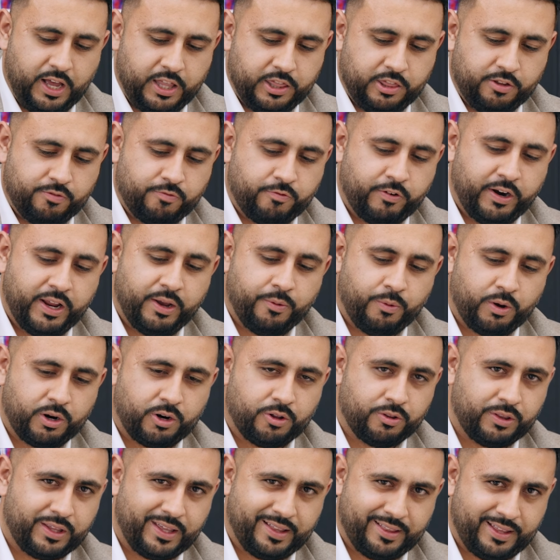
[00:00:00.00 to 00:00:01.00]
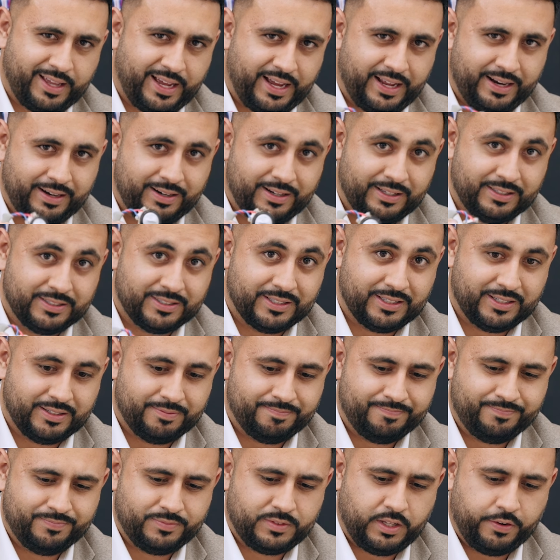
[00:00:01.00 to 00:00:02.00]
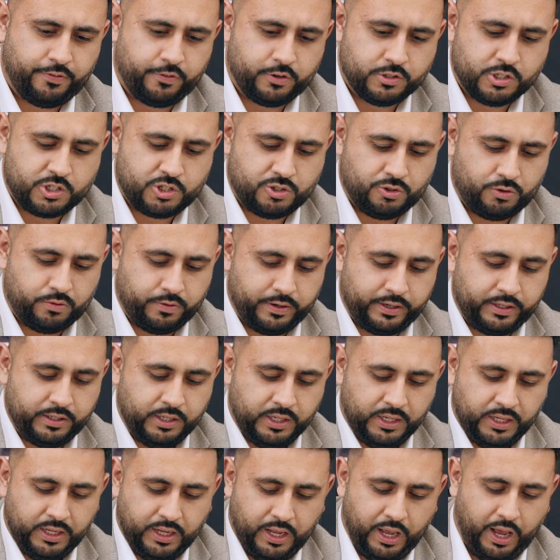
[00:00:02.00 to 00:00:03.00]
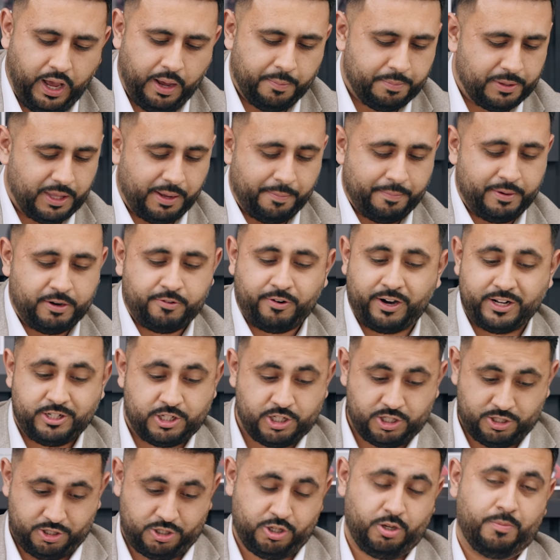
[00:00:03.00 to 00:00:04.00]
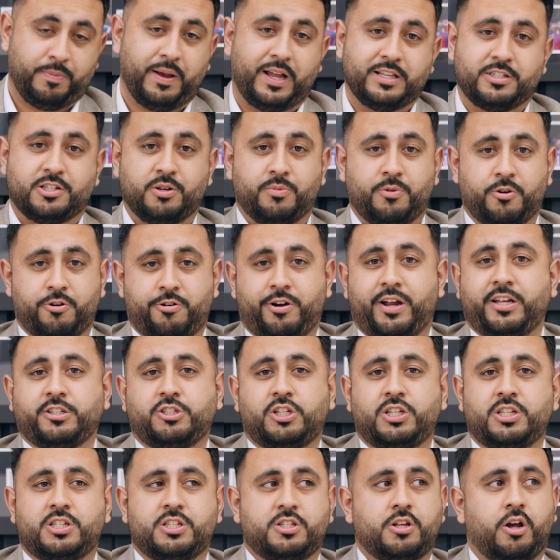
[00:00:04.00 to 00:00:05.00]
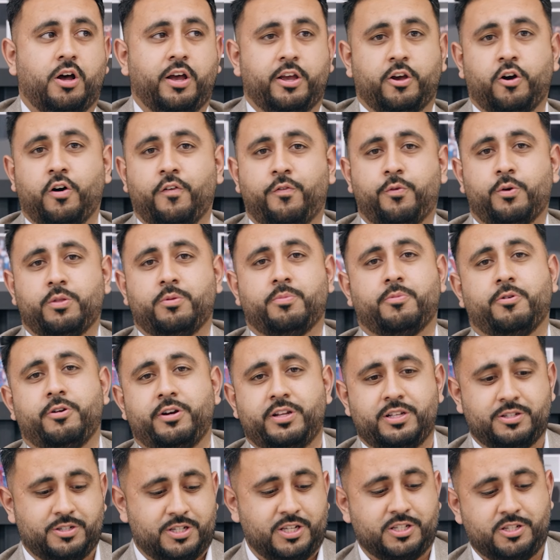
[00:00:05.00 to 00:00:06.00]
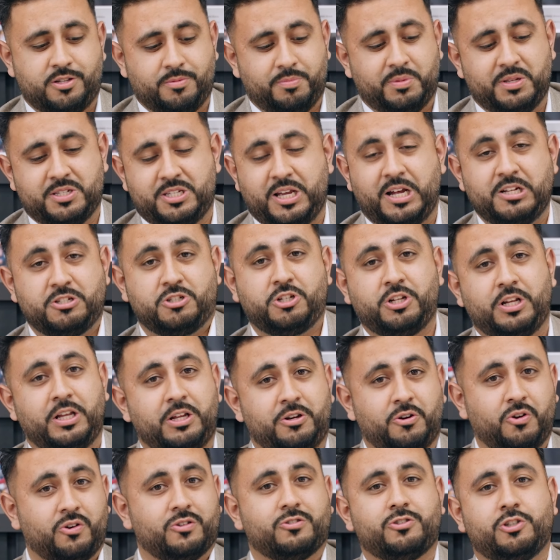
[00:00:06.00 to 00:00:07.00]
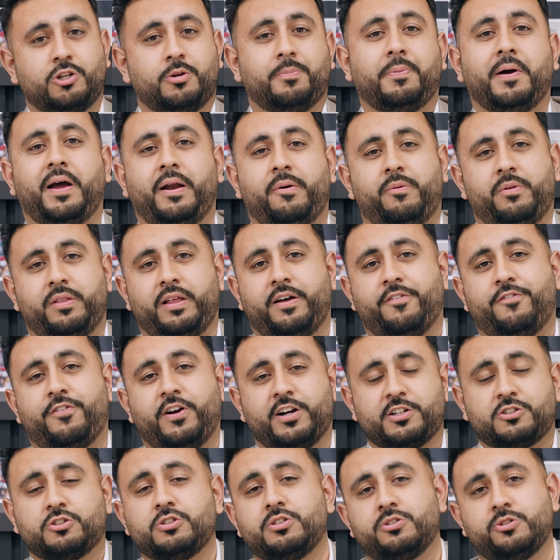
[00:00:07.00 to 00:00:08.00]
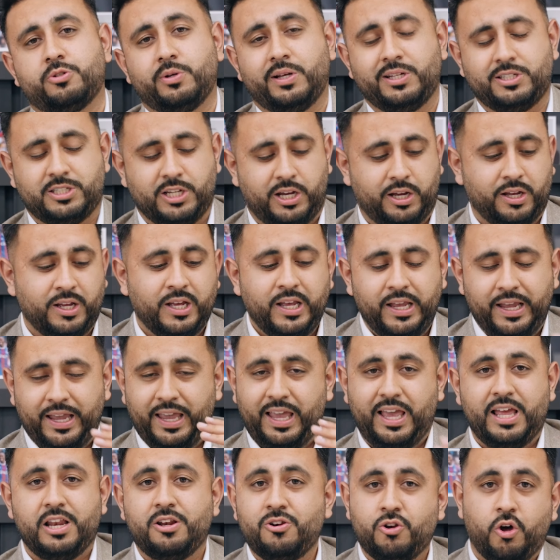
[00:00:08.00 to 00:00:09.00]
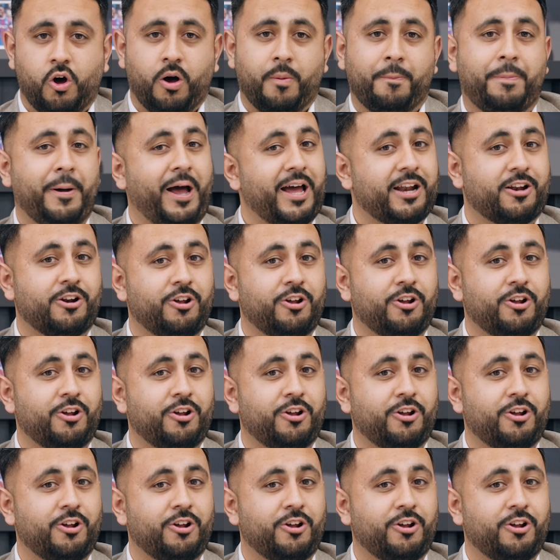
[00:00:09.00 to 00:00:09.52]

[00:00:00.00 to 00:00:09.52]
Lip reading: The rear one, on the other hand, is a different story. But that mid-range isn't too bad. So we're actually starting off with a Meridian system that's actually not too bad, with that factory tweeter in not a bad